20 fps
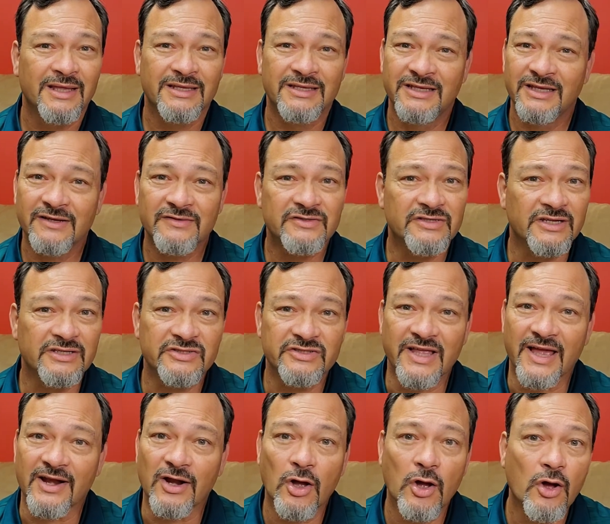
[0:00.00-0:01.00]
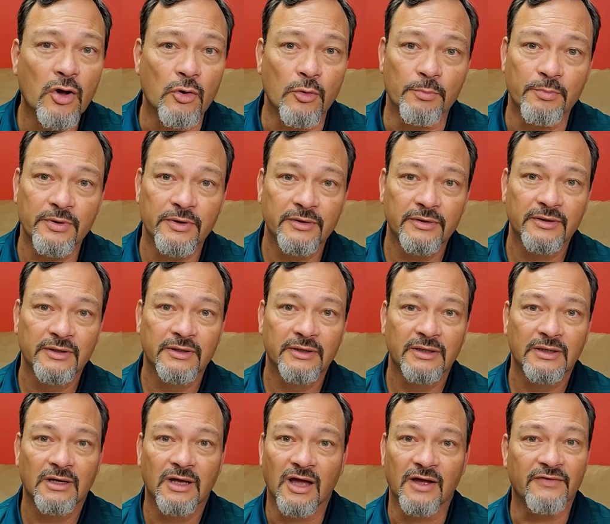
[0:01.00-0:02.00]
gives us that hope
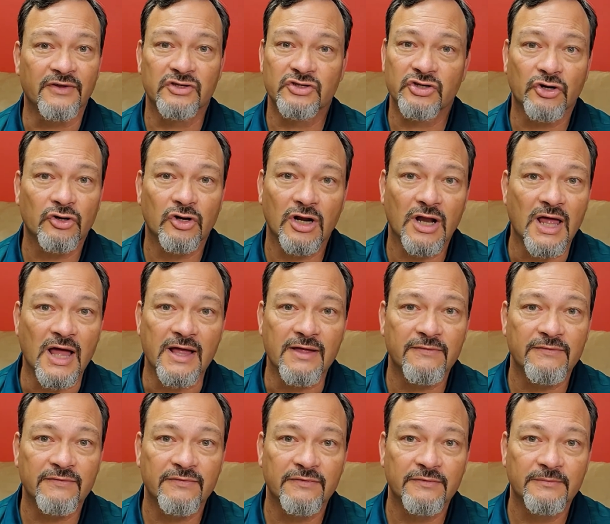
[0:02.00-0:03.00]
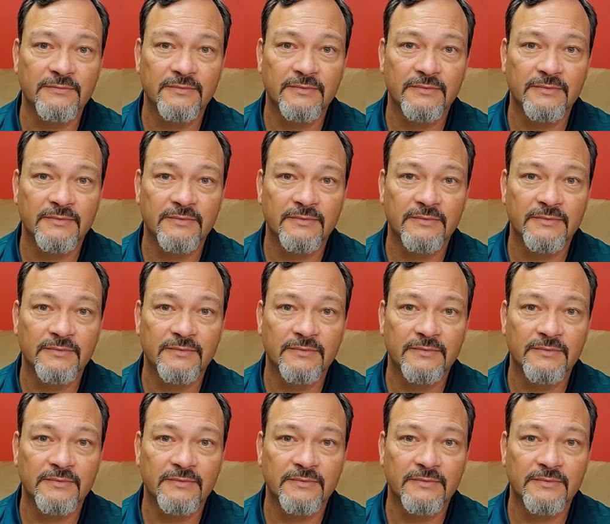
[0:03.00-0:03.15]
of eternal life.